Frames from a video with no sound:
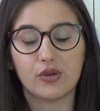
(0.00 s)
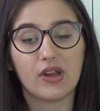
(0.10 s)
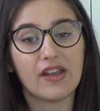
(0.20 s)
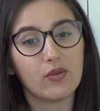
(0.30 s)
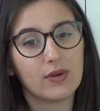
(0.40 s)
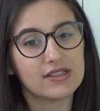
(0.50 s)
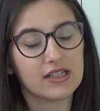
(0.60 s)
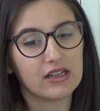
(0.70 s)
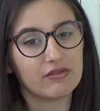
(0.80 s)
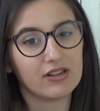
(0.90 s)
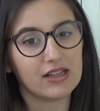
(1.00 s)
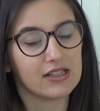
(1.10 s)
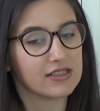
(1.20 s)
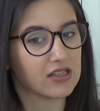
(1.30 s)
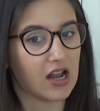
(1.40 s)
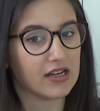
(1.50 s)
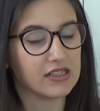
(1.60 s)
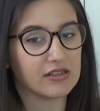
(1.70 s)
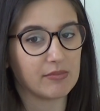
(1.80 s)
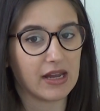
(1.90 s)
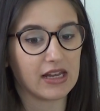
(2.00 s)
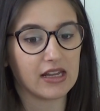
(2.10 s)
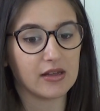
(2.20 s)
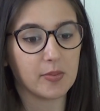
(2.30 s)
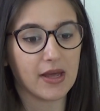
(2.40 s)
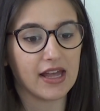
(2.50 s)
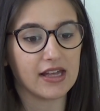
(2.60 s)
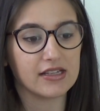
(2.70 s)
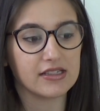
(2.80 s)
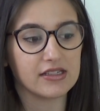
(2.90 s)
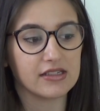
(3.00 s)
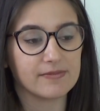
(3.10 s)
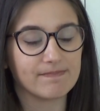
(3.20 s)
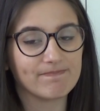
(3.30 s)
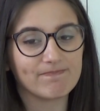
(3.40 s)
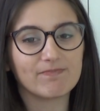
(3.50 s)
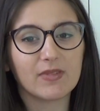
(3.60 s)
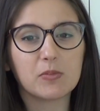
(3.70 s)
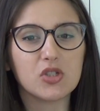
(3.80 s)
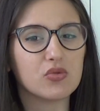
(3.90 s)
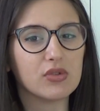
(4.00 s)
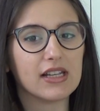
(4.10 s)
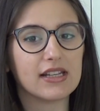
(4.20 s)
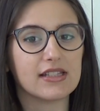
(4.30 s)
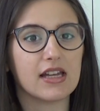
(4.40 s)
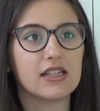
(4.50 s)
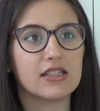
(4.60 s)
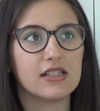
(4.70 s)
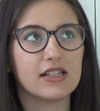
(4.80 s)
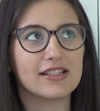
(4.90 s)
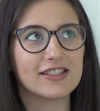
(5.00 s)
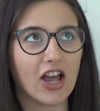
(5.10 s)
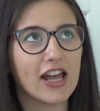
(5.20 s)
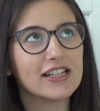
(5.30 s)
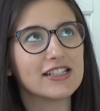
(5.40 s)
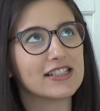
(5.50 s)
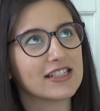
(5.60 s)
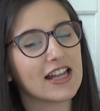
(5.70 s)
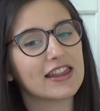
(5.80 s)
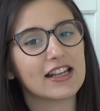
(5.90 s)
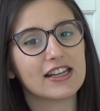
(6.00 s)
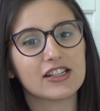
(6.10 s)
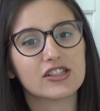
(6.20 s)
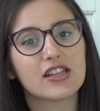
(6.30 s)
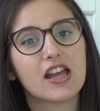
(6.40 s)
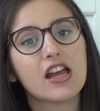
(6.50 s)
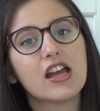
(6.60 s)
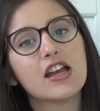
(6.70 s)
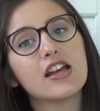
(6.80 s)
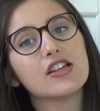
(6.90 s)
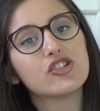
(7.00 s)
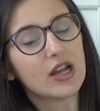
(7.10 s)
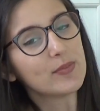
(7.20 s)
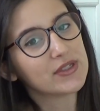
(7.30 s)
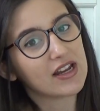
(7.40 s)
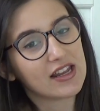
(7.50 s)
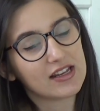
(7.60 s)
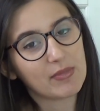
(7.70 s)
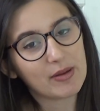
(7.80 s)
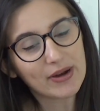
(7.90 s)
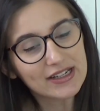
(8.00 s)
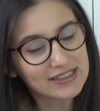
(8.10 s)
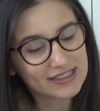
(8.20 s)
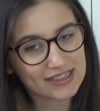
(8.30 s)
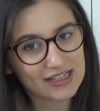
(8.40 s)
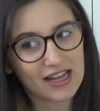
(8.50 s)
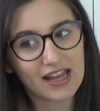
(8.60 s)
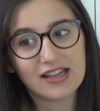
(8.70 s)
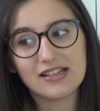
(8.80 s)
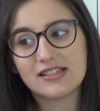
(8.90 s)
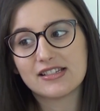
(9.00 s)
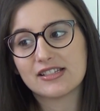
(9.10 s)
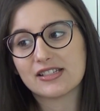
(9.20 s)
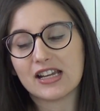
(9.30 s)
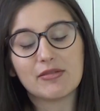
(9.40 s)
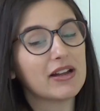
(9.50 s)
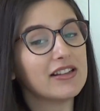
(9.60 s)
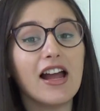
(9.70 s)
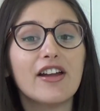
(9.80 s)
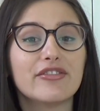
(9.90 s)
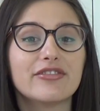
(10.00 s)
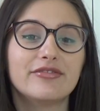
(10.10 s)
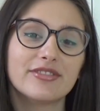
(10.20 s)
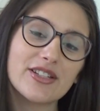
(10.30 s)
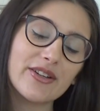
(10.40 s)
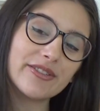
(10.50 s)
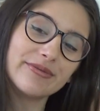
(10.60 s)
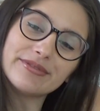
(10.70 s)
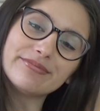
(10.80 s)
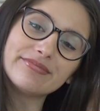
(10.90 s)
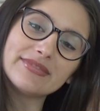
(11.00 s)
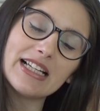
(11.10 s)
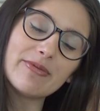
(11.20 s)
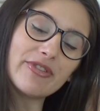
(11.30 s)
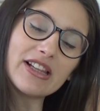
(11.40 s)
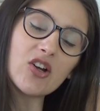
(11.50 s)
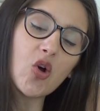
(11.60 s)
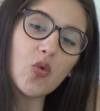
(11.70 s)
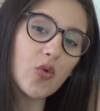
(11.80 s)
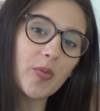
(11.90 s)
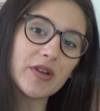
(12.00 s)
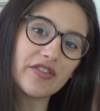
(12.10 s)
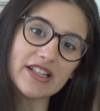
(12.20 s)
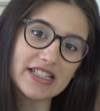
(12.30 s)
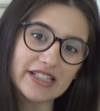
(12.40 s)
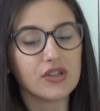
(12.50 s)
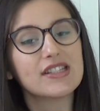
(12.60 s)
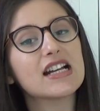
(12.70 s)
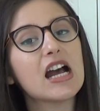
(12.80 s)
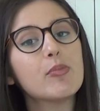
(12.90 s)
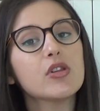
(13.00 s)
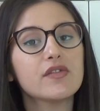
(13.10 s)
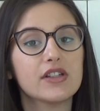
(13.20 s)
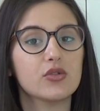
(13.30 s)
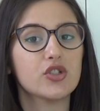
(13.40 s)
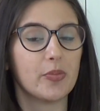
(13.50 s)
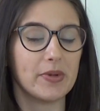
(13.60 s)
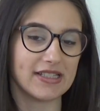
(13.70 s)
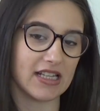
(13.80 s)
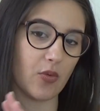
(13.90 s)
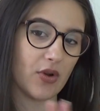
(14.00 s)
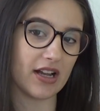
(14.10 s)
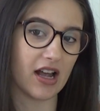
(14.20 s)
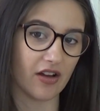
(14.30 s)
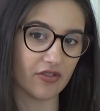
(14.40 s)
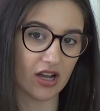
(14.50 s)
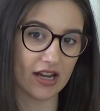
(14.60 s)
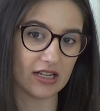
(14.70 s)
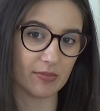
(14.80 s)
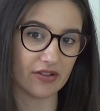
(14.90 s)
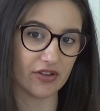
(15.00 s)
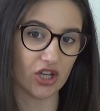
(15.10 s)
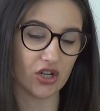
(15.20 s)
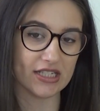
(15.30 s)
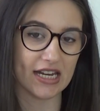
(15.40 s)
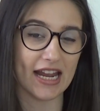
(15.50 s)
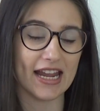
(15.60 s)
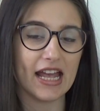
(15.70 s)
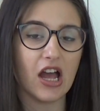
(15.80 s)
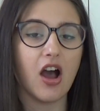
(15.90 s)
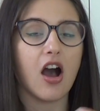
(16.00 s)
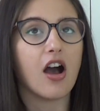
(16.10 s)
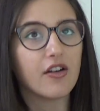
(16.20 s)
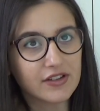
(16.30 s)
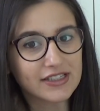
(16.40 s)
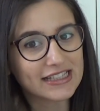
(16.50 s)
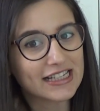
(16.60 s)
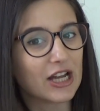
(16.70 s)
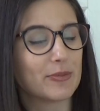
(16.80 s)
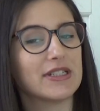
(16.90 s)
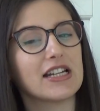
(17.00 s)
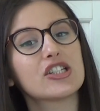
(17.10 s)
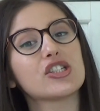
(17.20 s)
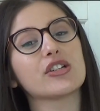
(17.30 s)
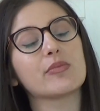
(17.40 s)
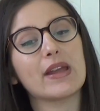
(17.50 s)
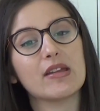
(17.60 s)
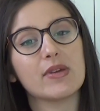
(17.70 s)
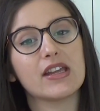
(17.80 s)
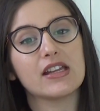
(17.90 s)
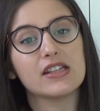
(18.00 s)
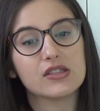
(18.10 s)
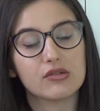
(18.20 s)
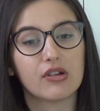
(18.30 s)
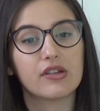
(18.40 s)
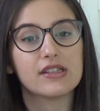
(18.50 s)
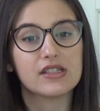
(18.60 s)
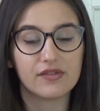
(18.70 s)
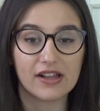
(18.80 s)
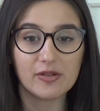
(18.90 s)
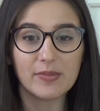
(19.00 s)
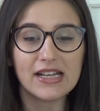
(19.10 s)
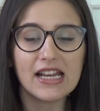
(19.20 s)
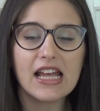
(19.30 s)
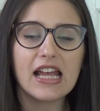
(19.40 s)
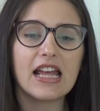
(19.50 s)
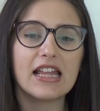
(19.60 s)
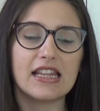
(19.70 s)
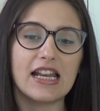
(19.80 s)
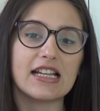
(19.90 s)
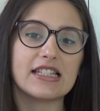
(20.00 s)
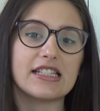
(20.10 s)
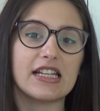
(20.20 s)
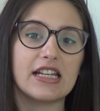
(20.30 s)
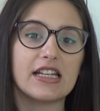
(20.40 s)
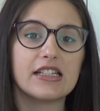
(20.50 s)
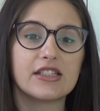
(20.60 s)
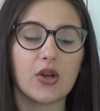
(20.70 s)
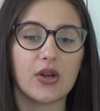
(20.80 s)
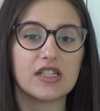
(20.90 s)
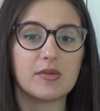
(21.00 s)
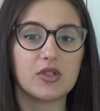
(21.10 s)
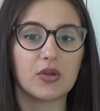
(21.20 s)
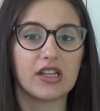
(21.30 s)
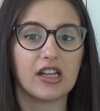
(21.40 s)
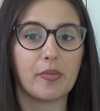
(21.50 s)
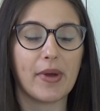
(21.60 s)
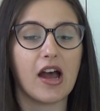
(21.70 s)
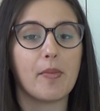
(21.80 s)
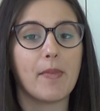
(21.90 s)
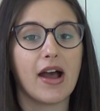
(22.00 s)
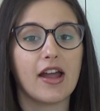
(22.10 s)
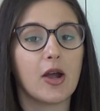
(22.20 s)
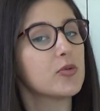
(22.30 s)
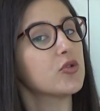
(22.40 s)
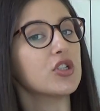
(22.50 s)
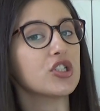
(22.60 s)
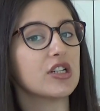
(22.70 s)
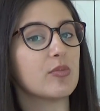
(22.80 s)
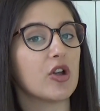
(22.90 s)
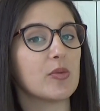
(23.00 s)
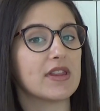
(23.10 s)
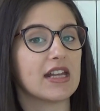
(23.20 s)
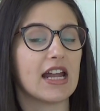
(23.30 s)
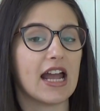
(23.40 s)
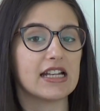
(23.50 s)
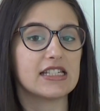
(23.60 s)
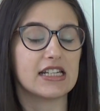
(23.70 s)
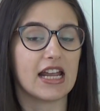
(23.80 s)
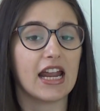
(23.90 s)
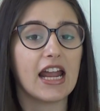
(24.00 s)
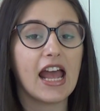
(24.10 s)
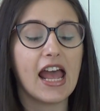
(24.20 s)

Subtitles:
everyone's getting really excited to meet him, and I'm just really excited to start that next chapter in my pregnancy and in my life. So feeling all warm and fuzzy. There's a couple of little topics that I want to cover in my video today. Obviously I'll be touching on baby and his growth and development. The next is going to be talking about my obstetrician appointment that I had today.